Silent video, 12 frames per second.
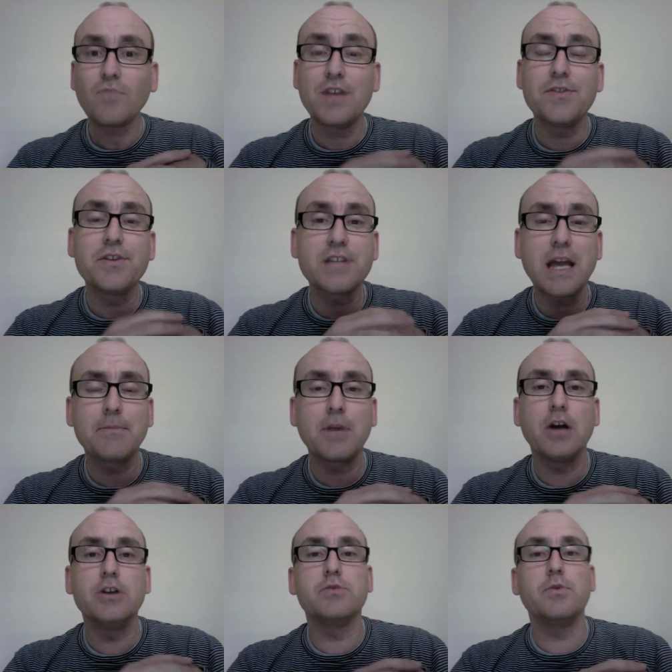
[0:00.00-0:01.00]
The same
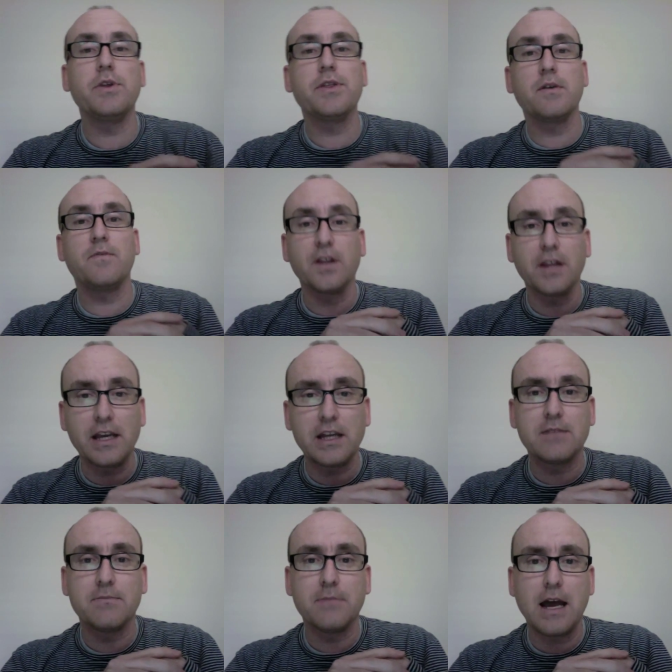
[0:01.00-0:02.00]
goes with affiliate